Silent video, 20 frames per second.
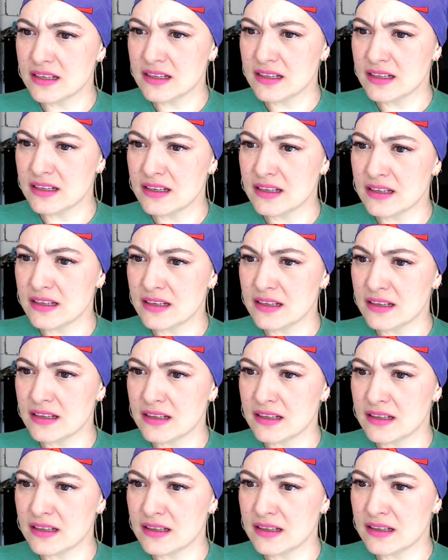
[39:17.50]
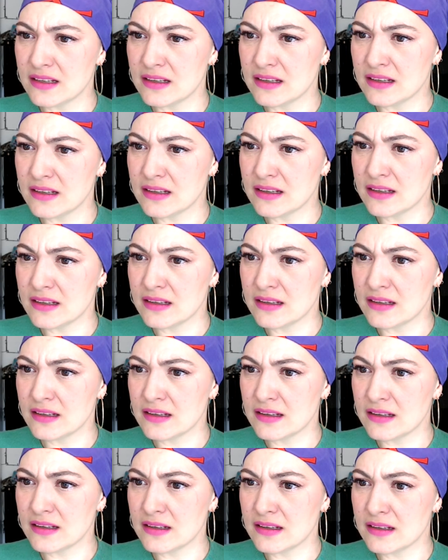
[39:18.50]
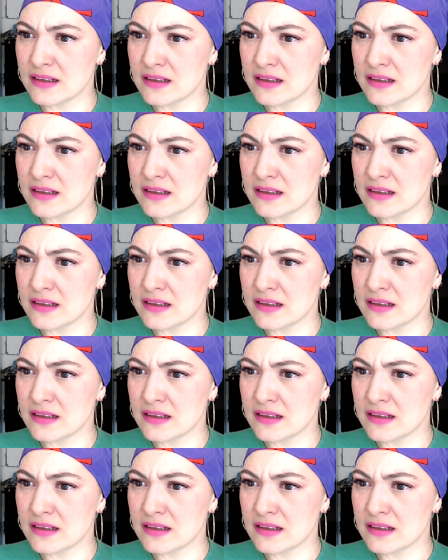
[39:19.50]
[no speech]